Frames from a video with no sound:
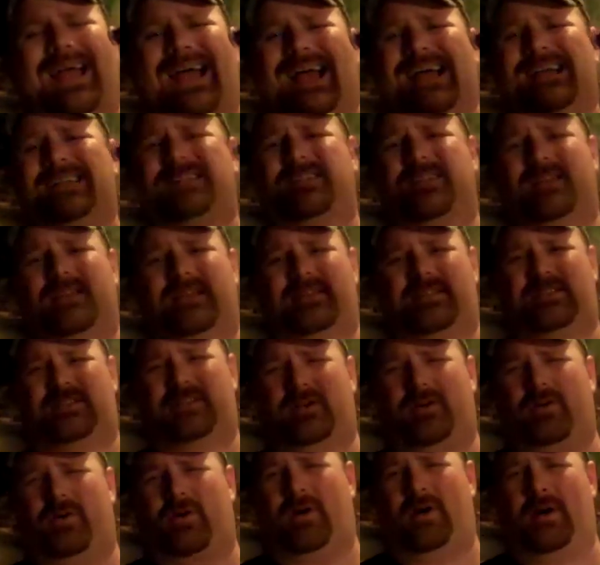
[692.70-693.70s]
Excellent
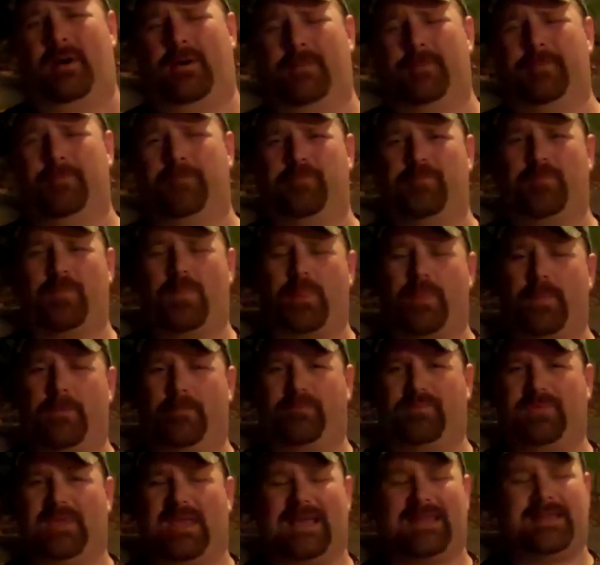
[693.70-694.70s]
cigar
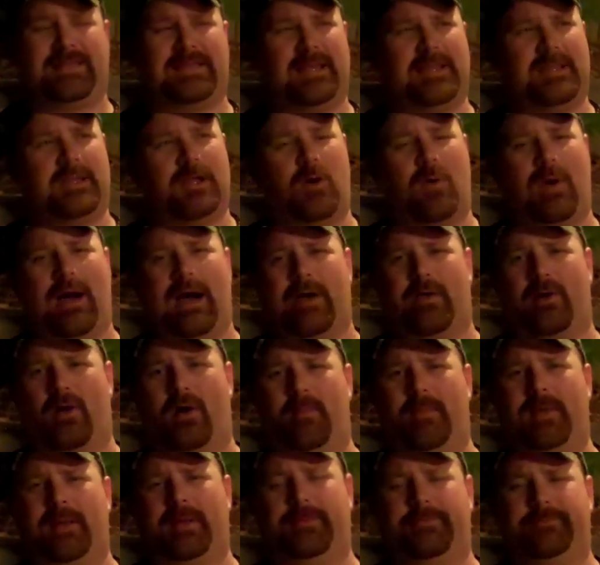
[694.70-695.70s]
it did go out
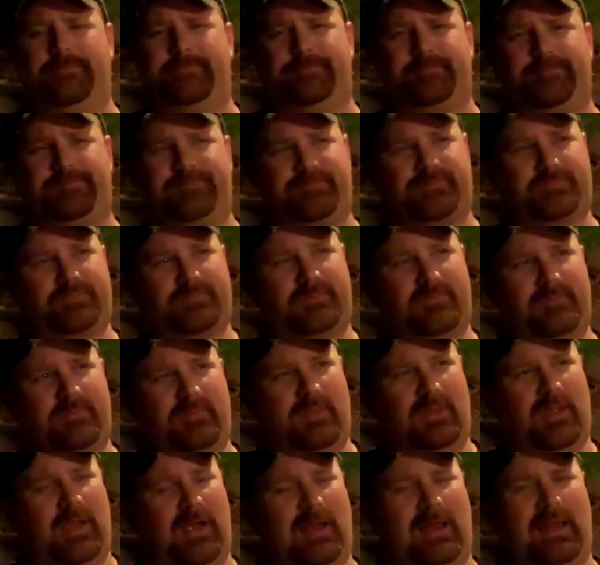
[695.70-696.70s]
on me.
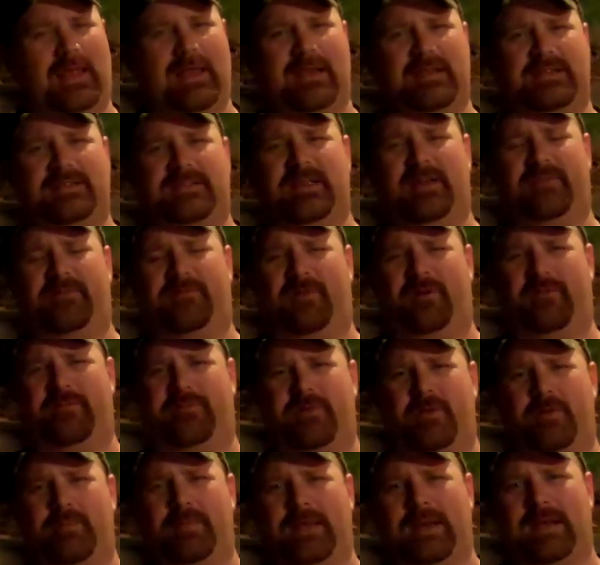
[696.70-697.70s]
I let it sit for a
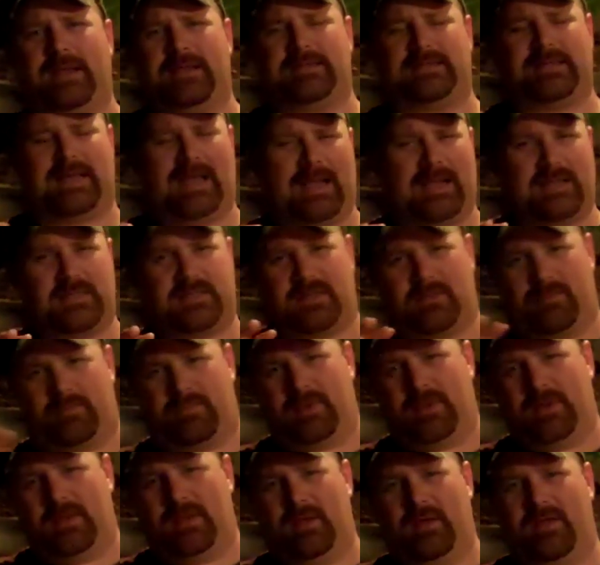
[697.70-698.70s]
few minutes. I had some
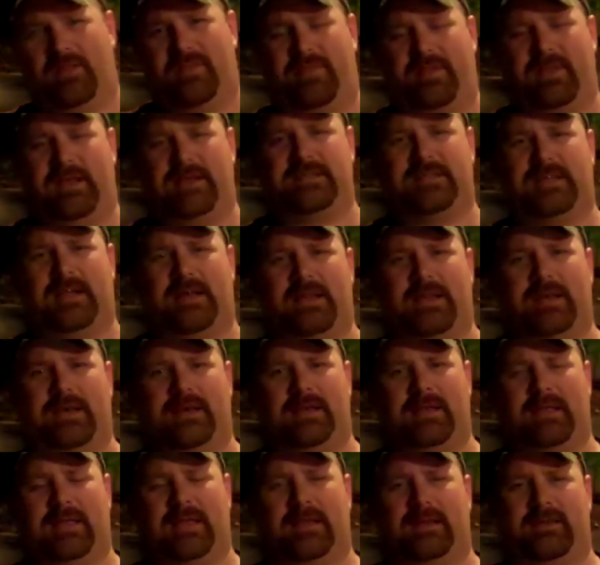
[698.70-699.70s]
things I
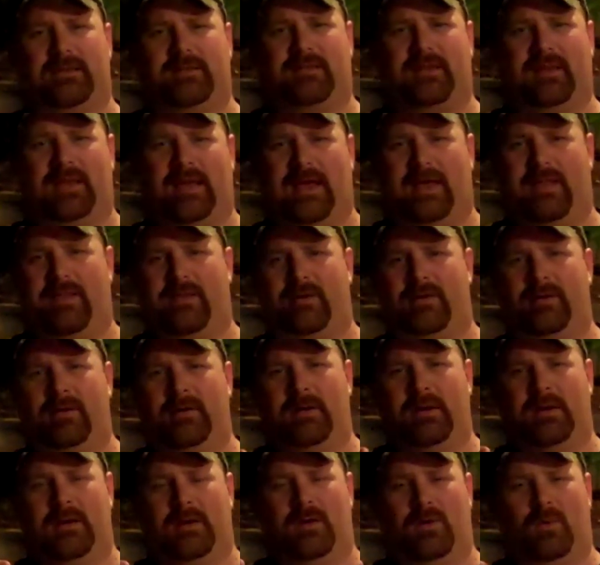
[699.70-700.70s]
needed to get together.
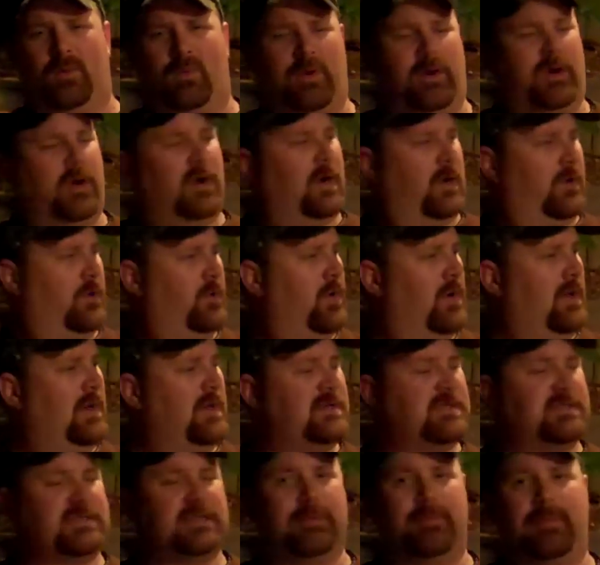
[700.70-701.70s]
We're uh,
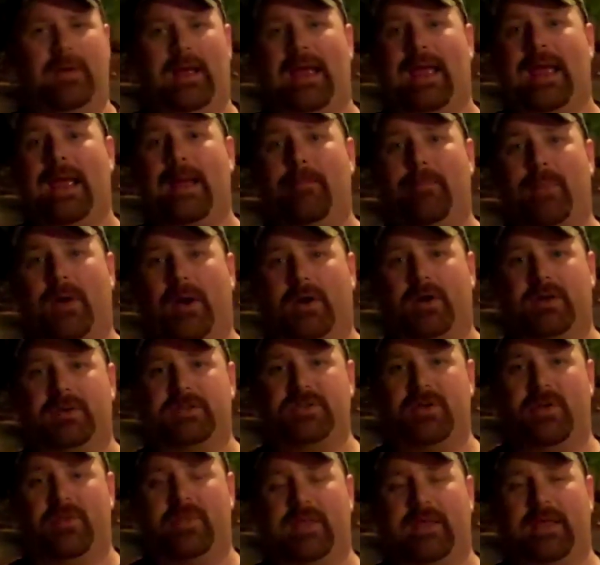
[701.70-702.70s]
grilling some
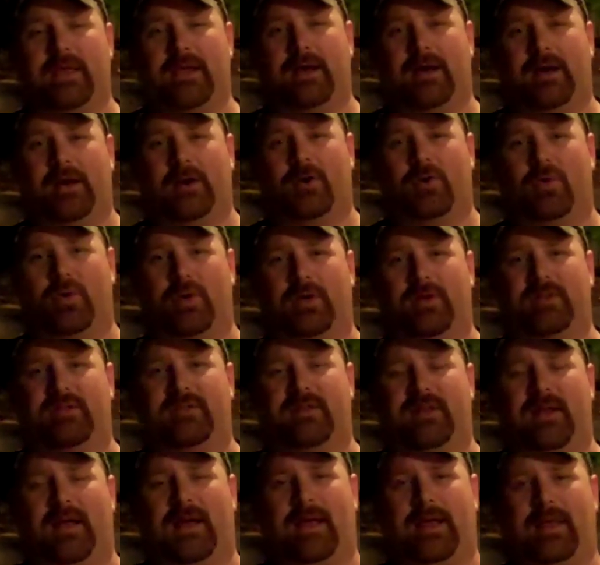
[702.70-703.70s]
hamburgers on the uh, grill
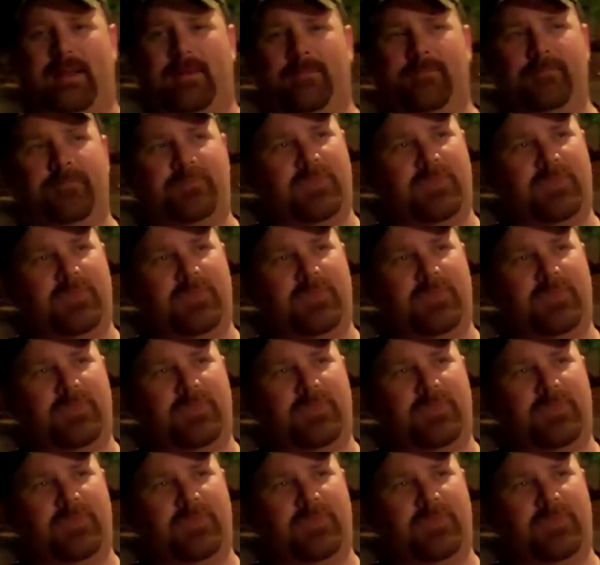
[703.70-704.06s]
tonight.